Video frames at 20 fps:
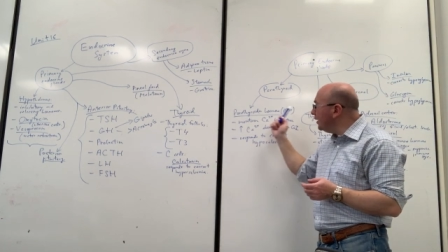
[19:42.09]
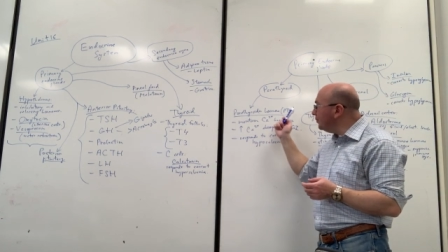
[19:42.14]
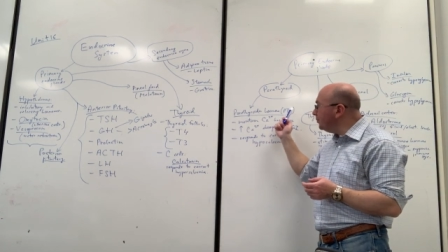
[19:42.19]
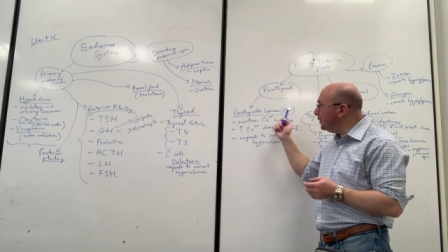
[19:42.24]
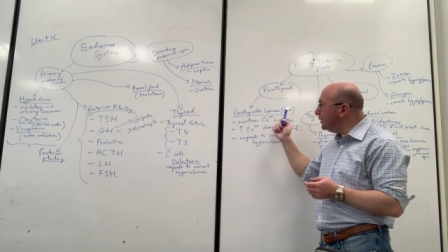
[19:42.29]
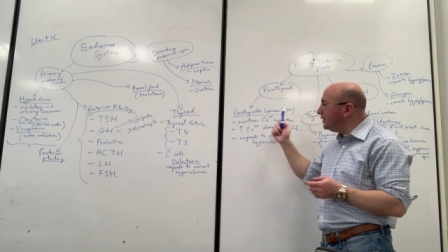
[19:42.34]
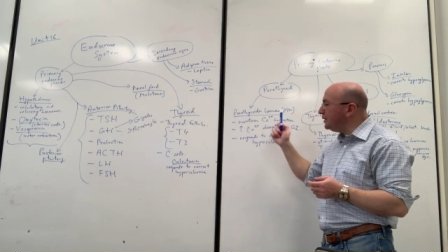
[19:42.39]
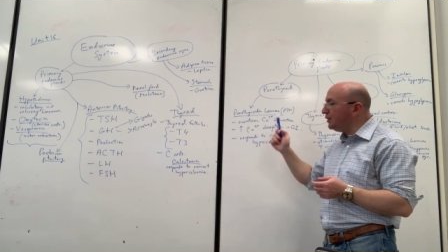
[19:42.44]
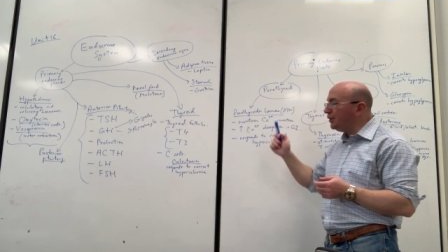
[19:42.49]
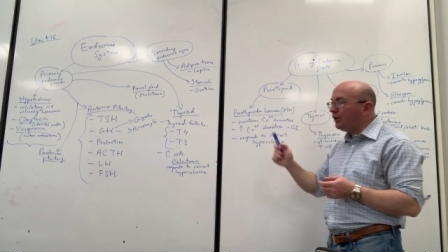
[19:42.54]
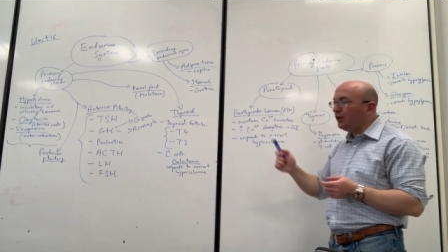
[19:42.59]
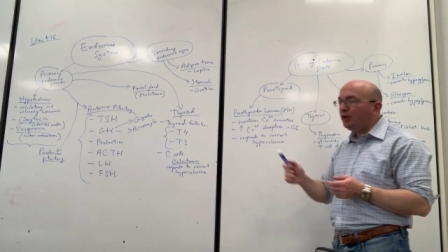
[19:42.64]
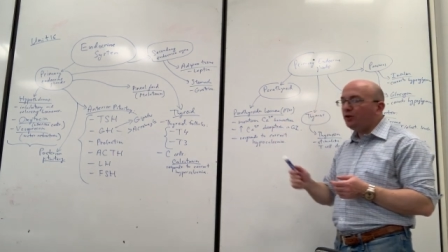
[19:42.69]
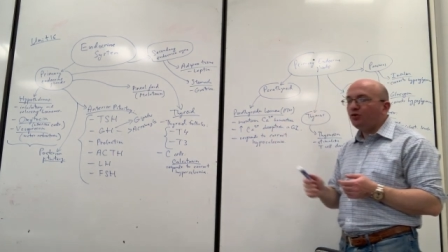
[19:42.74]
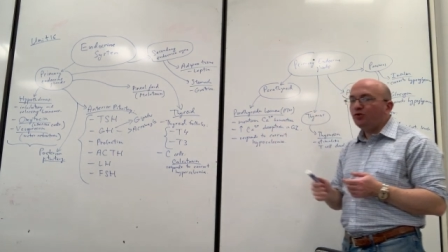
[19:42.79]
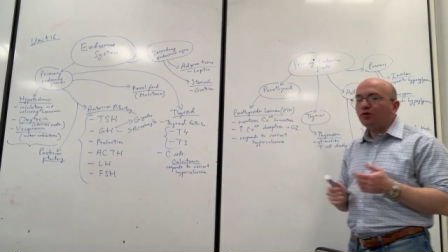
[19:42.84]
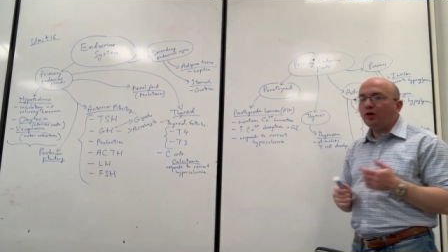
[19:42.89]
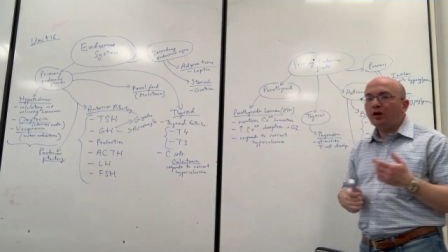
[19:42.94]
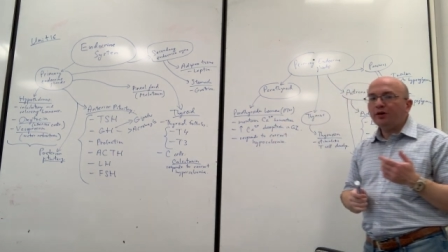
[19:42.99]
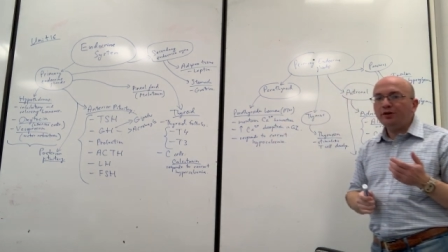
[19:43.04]
and
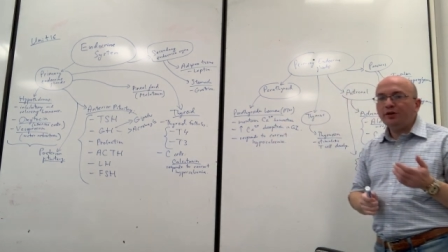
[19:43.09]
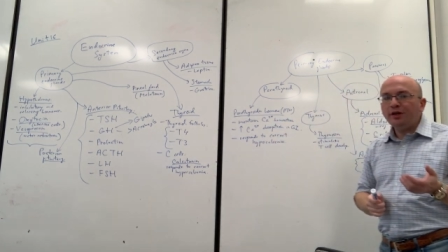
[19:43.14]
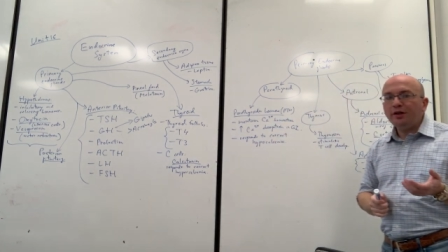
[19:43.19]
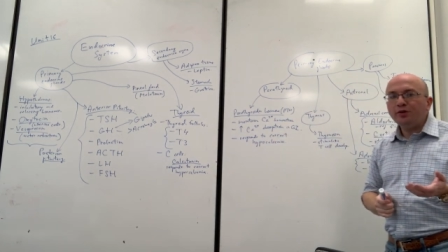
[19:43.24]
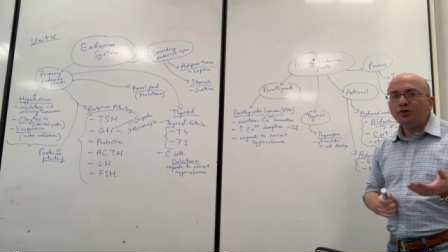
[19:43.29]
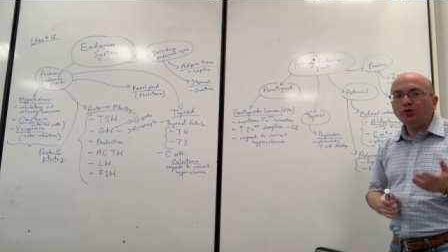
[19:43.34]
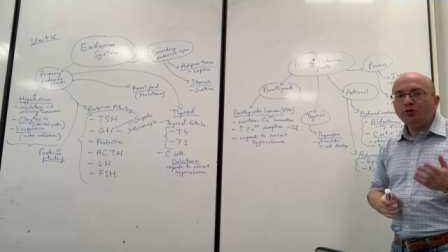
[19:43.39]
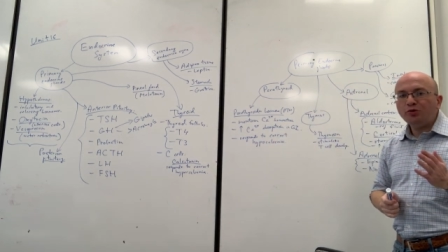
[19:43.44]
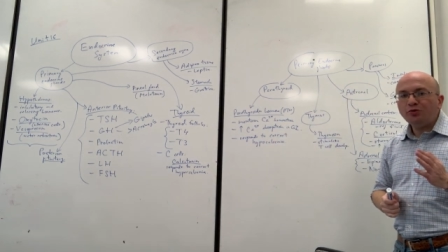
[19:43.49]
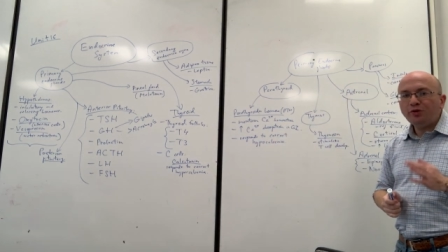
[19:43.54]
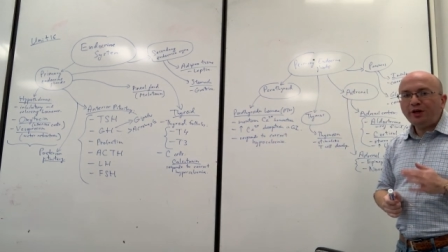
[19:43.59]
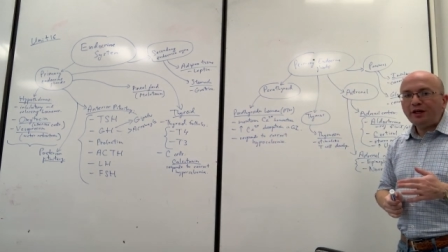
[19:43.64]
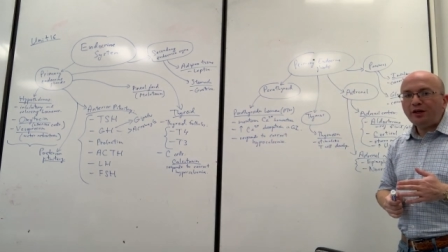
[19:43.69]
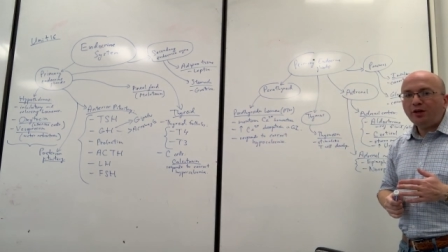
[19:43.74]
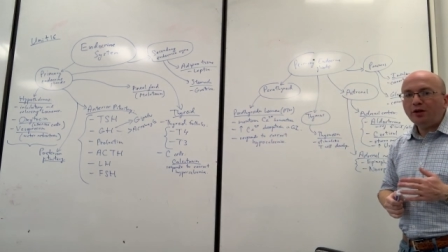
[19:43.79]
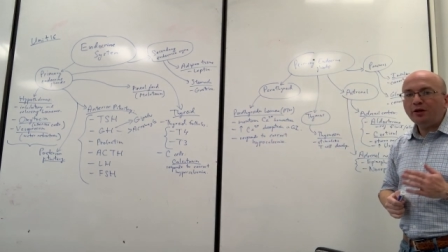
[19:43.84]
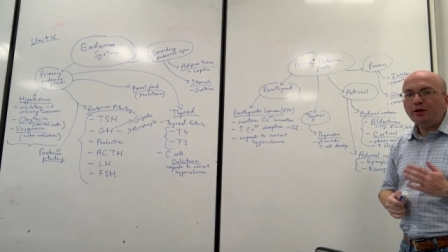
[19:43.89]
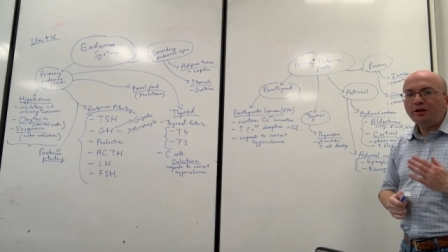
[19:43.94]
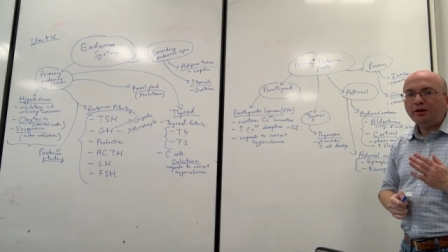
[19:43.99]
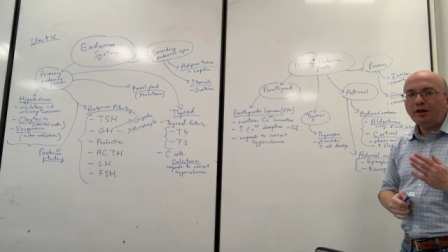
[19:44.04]
PTH are there to
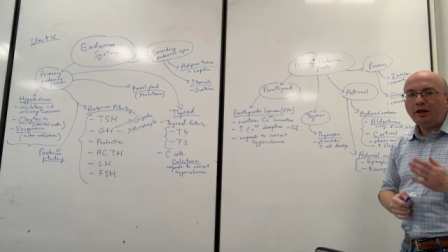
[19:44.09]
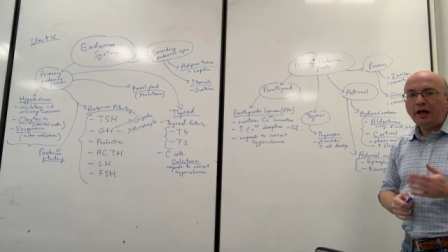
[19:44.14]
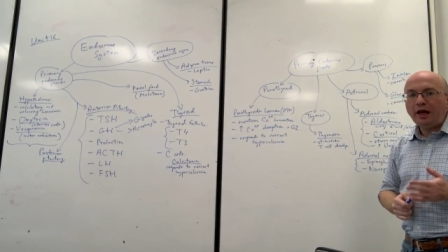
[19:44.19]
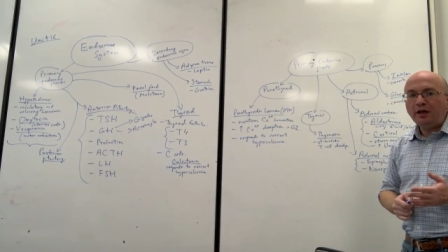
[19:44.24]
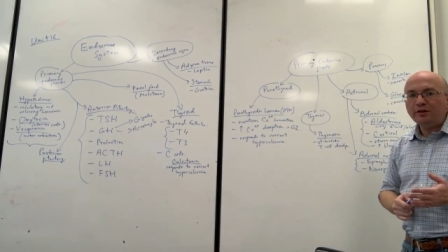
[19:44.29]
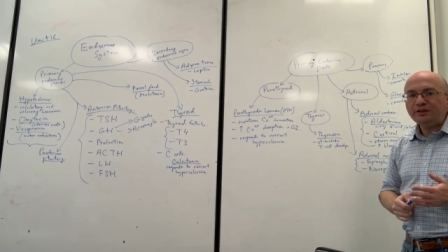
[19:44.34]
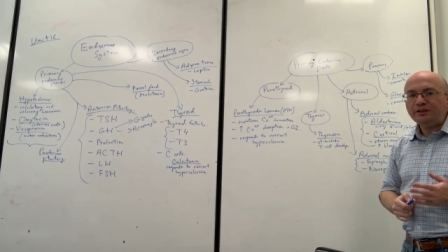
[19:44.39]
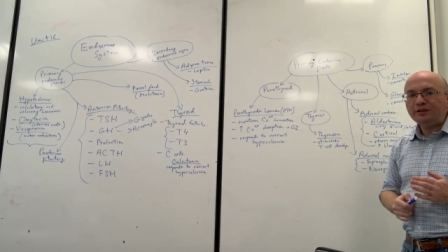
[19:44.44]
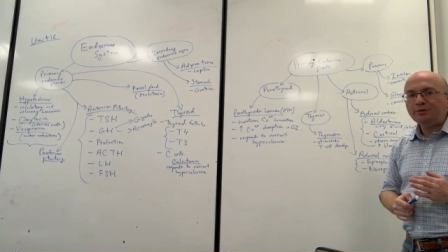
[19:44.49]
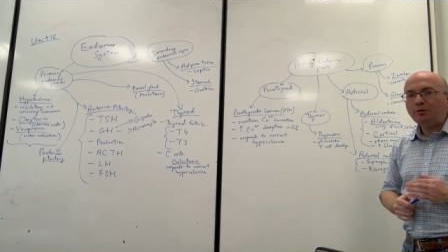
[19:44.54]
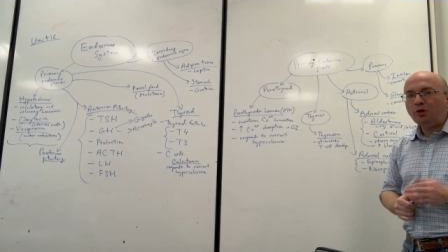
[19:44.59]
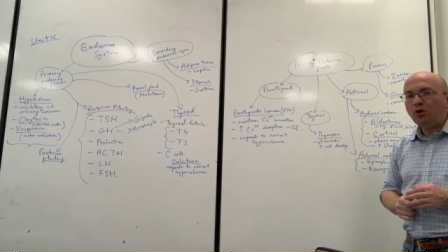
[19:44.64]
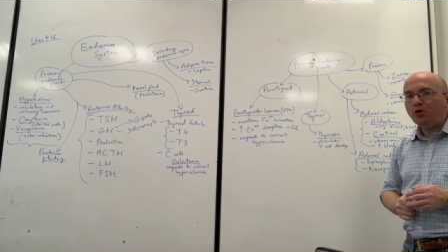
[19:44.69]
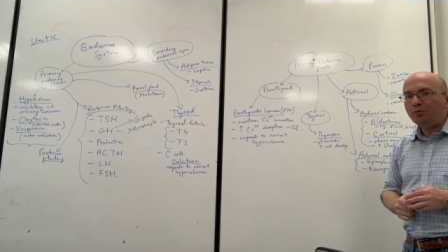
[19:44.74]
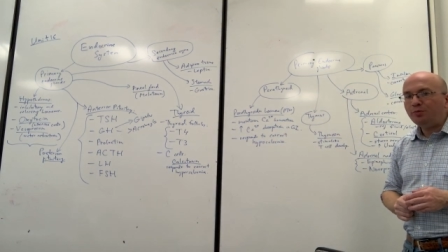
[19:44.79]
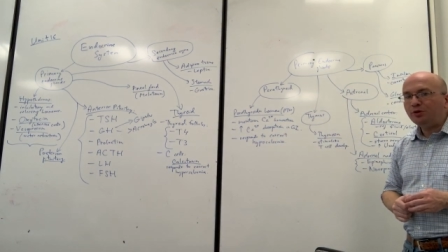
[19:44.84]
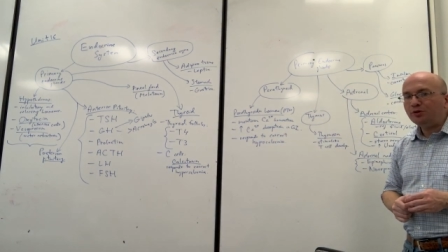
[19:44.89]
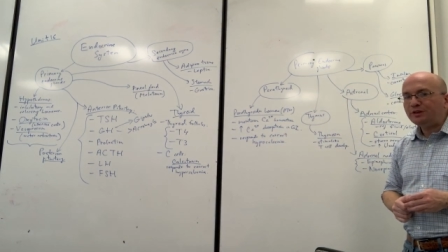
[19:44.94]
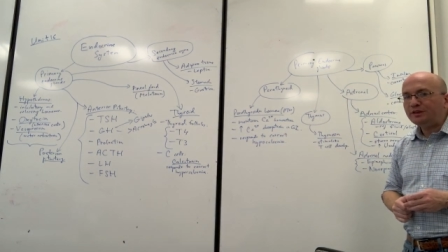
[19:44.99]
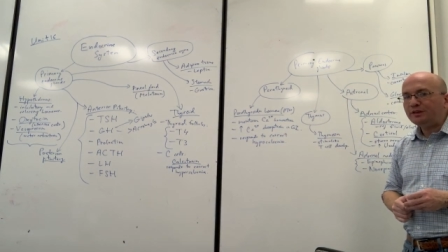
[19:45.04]
regulate calcium
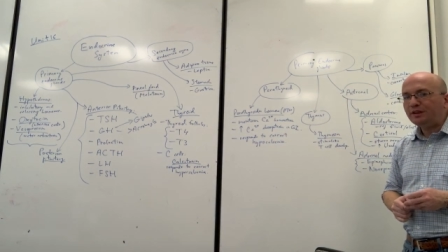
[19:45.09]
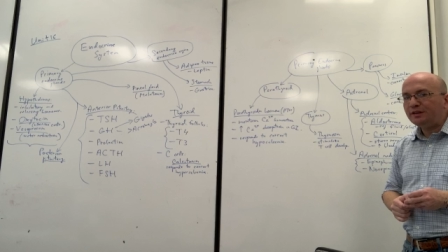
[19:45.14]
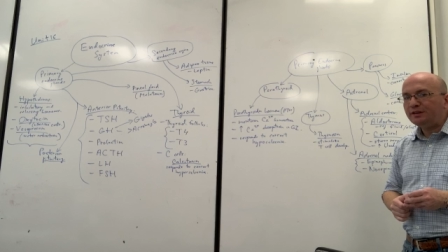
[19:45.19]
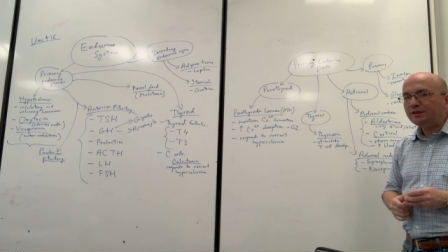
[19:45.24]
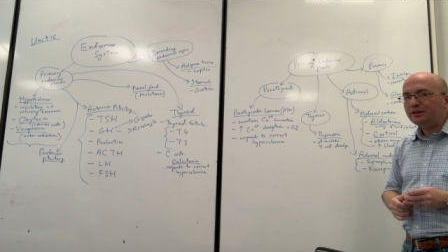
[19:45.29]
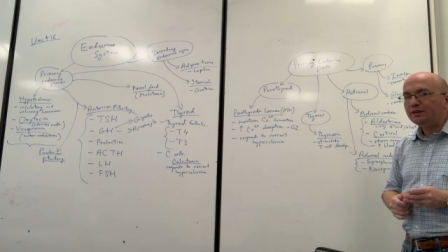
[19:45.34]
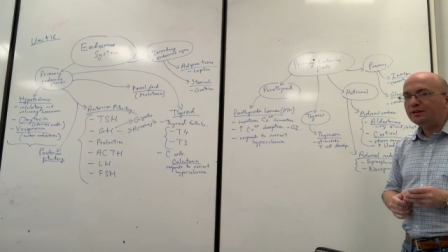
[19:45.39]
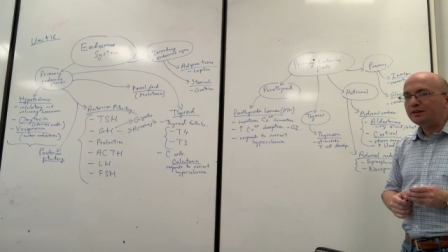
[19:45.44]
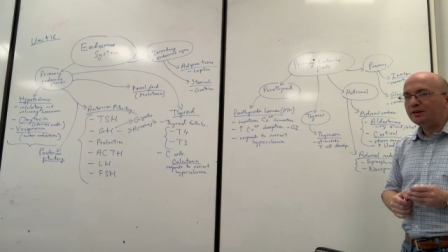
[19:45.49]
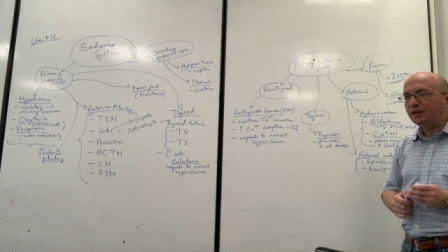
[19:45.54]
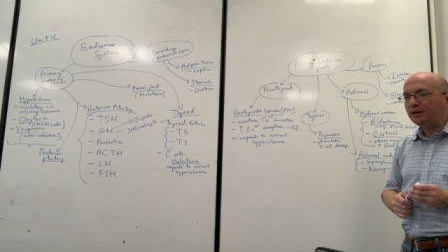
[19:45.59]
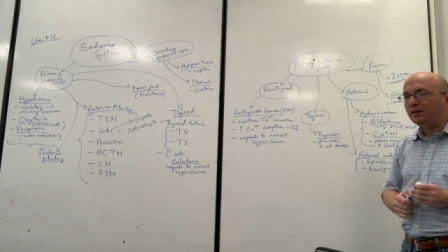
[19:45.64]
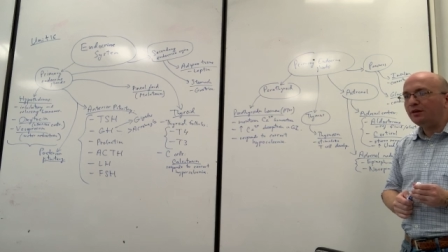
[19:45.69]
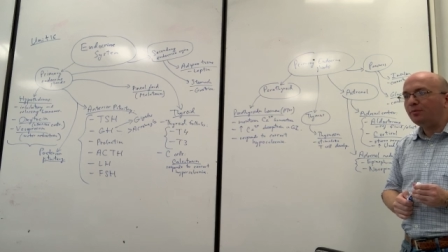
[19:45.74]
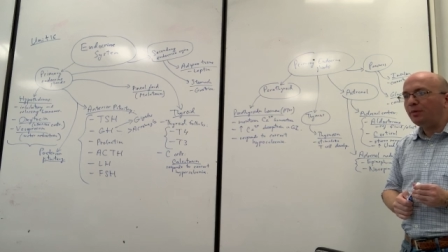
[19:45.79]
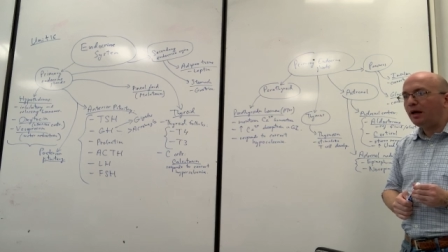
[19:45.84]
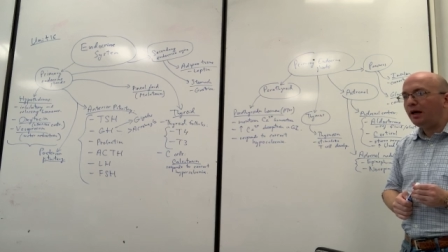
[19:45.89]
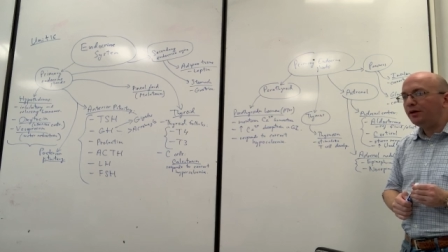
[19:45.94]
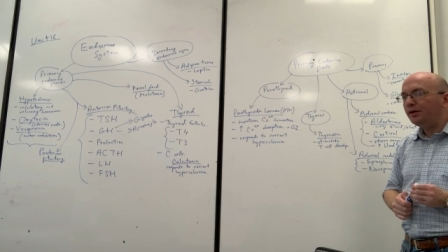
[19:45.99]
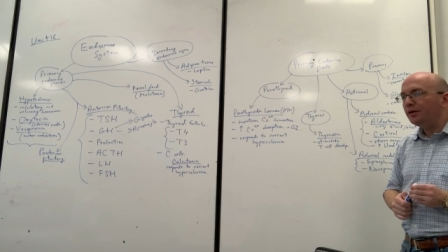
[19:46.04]
homeostasis in the
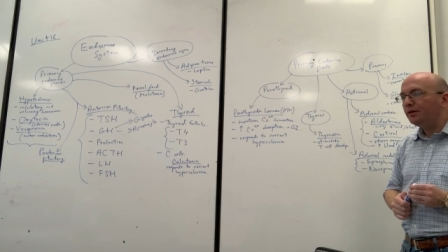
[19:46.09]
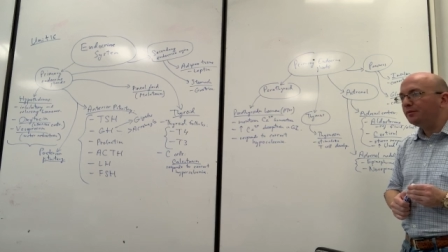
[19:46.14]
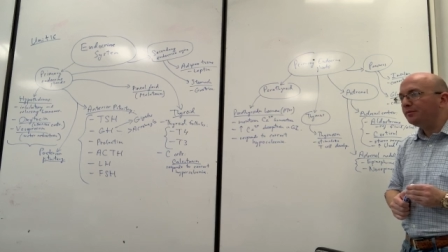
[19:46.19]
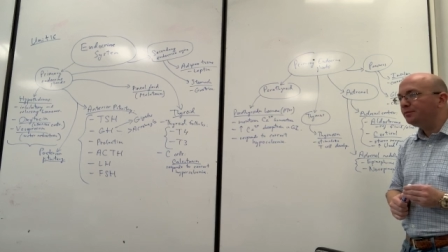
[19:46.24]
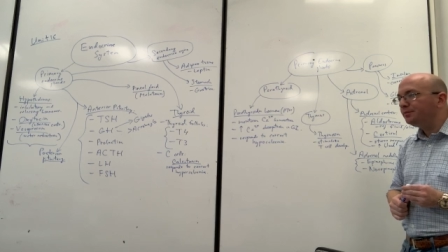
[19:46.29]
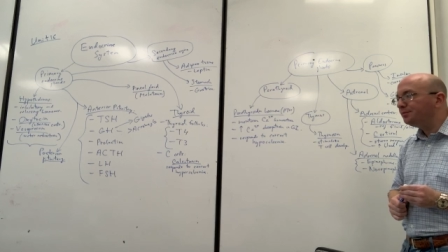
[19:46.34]
body.